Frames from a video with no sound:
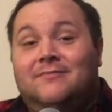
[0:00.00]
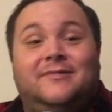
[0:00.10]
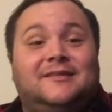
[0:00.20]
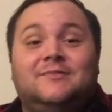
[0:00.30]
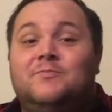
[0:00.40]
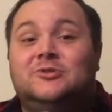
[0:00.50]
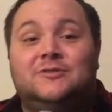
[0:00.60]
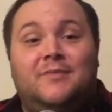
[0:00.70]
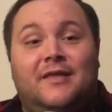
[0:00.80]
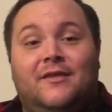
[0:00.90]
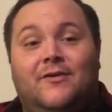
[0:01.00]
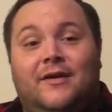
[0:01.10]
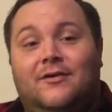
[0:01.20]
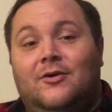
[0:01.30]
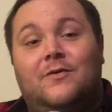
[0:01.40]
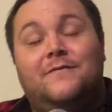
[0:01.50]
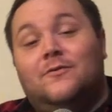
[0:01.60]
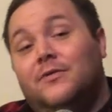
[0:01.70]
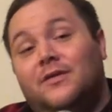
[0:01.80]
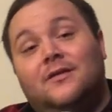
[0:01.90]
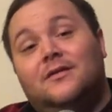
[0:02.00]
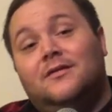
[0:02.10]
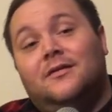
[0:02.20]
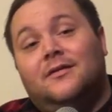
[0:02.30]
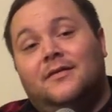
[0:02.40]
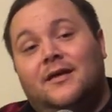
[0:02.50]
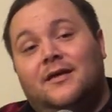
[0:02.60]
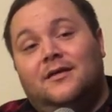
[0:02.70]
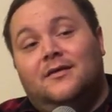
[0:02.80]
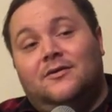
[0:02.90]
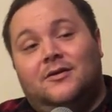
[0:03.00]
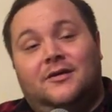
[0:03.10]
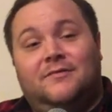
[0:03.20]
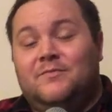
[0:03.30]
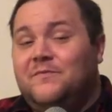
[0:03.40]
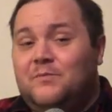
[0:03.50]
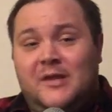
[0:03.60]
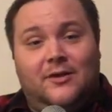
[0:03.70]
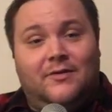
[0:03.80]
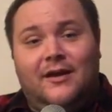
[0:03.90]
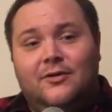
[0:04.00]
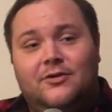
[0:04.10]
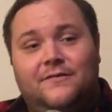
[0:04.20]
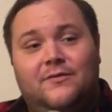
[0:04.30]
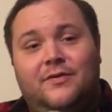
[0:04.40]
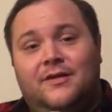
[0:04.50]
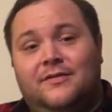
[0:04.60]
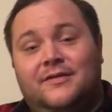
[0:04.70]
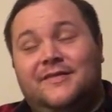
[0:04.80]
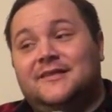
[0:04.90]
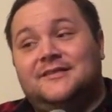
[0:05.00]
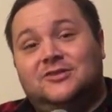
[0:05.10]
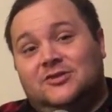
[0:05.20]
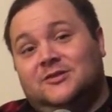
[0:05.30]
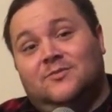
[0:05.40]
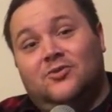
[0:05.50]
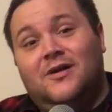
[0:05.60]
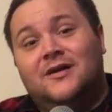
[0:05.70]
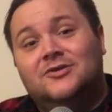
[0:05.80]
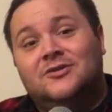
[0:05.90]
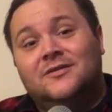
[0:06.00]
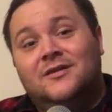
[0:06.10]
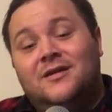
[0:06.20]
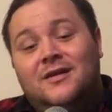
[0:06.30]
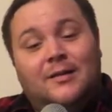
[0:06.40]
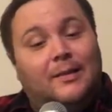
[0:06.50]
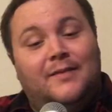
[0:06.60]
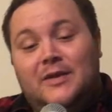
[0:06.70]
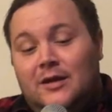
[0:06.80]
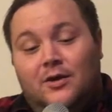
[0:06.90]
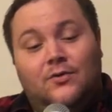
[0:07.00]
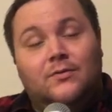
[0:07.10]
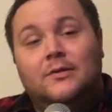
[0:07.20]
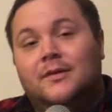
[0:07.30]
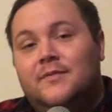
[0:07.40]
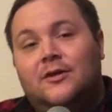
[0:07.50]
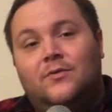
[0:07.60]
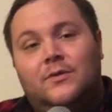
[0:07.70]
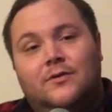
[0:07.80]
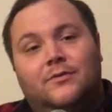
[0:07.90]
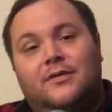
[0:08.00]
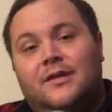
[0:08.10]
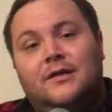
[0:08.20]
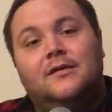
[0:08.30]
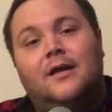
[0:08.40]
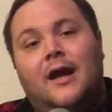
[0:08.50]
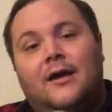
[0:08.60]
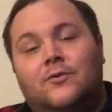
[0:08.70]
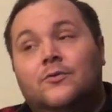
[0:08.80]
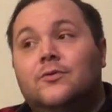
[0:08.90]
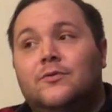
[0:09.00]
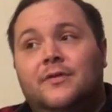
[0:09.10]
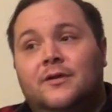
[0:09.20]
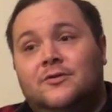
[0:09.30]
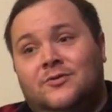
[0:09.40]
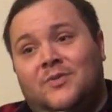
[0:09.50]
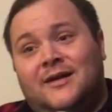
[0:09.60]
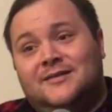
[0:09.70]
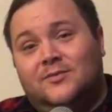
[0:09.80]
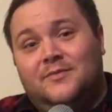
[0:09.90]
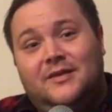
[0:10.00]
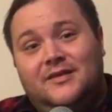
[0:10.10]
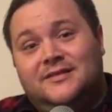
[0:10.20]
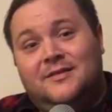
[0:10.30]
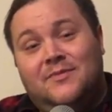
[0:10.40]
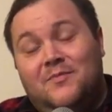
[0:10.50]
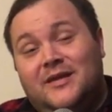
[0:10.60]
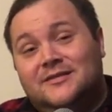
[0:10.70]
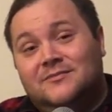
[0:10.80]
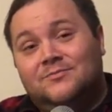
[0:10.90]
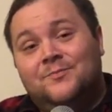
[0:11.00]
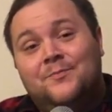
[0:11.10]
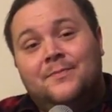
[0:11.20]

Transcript: That's just me, though. I don't know if you think that they are going to peter out or if you think that this is just a mirage. Let me know what you think, who you think could possibly be the team that beats them.